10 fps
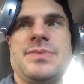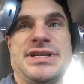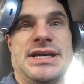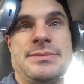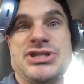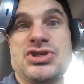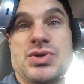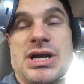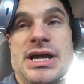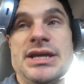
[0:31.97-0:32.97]
But I'm
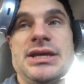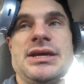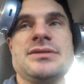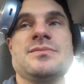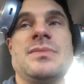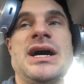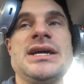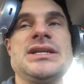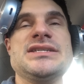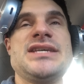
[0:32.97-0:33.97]
trying, and
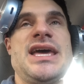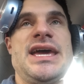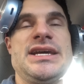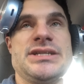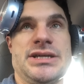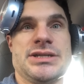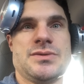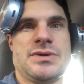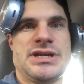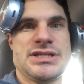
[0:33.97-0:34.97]
Michael is hating
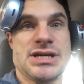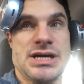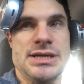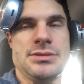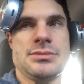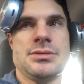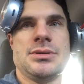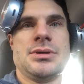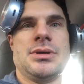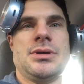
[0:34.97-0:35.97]
it when I try.
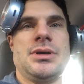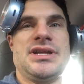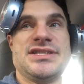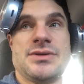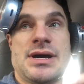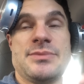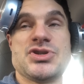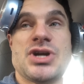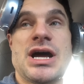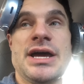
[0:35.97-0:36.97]
And so I'm
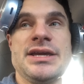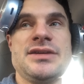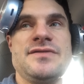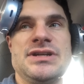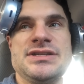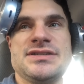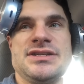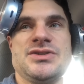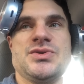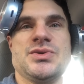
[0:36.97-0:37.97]
trying it. We're
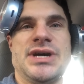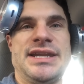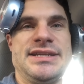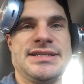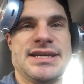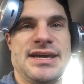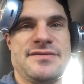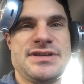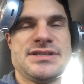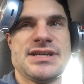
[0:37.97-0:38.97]
listening to Randy
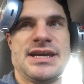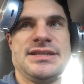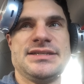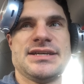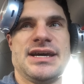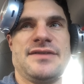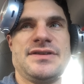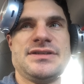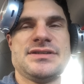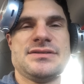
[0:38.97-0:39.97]

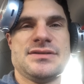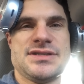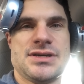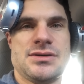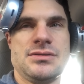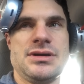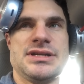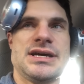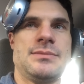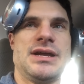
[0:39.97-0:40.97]
Travis song,
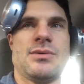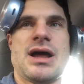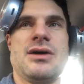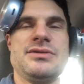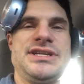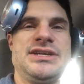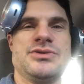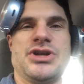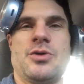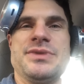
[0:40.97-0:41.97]
and I'm like, wow,
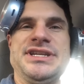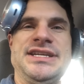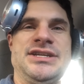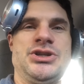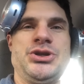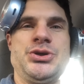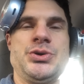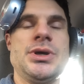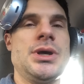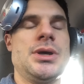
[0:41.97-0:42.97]
do do din
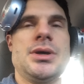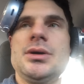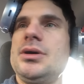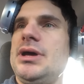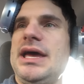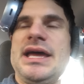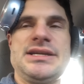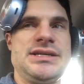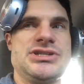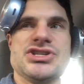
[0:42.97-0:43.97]
do.
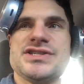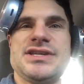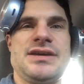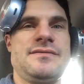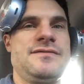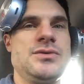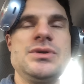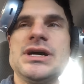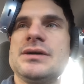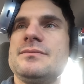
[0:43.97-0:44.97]
And he just say,
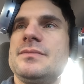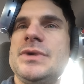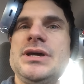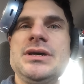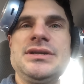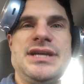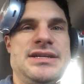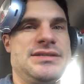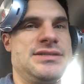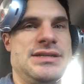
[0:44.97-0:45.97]
Flula,
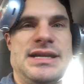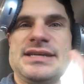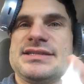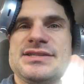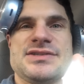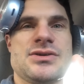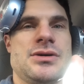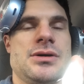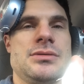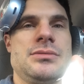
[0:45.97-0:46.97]
that is the last
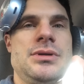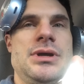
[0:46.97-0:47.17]
straw.